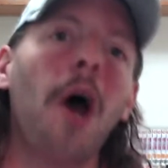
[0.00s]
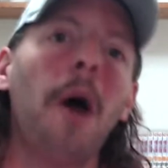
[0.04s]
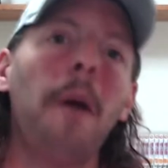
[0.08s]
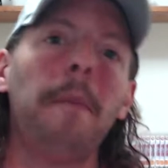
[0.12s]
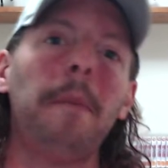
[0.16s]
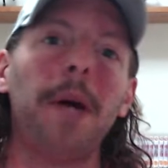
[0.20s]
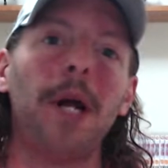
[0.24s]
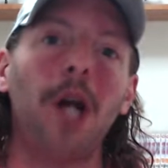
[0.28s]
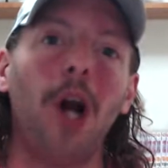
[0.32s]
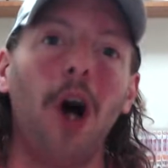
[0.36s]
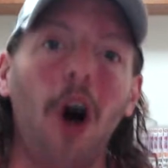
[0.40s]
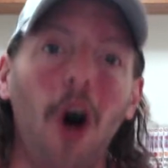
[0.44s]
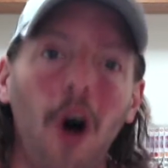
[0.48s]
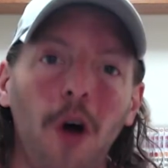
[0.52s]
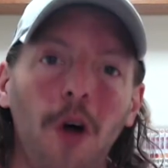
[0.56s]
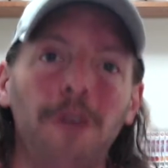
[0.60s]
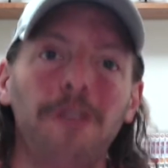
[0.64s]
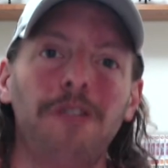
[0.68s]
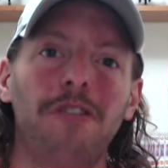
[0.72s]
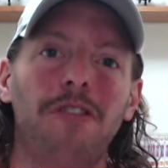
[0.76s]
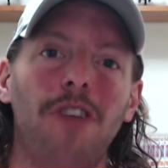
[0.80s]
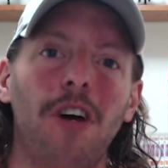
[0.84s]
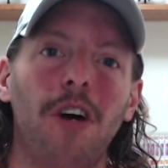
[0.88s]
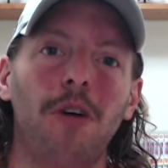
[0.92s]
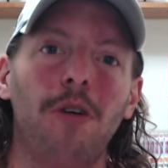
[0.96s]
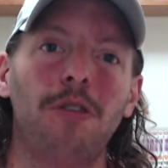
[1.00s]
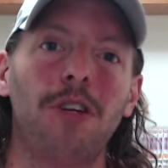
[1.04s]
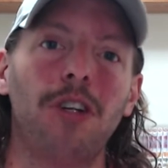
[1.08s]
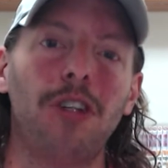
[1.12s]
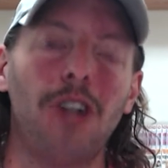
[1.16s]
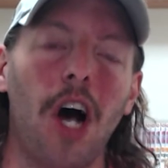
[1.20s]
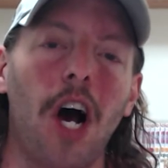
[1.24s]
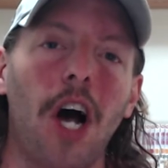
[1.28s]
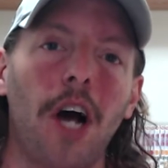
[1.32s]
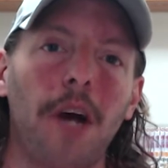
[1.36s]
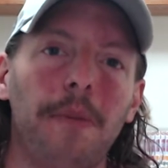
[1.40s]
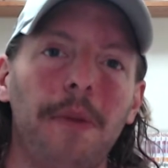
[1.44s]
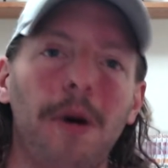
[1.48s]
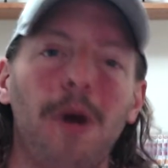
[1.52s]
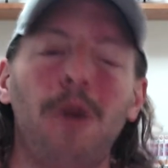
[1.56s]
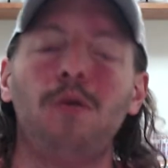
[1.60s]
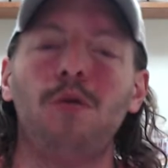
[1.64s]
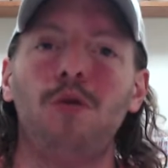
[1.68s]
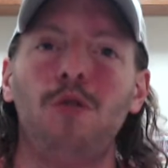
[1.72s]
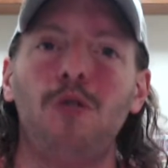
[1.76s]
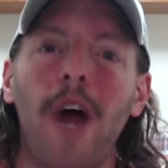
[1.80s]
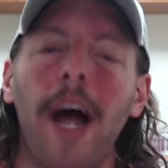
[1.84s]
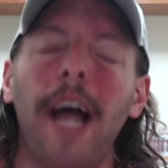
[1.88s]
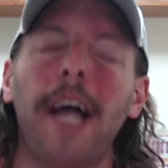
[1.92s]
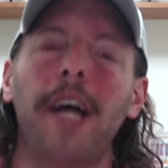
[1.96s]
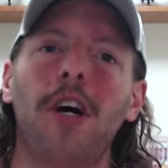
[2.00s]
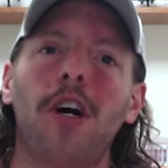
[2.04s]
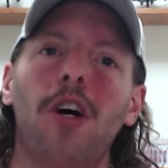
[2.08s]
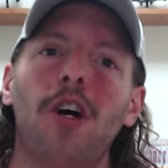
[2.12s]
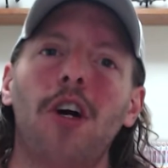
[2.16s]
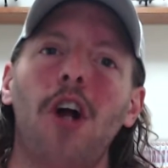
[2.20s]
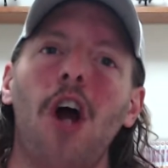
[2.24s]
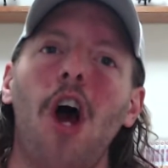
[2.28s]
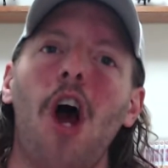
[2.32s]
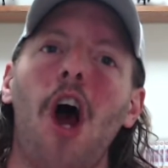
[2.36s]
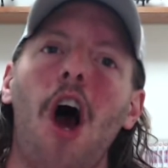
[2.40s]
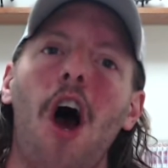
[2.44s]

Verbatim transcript: but also to talk about Record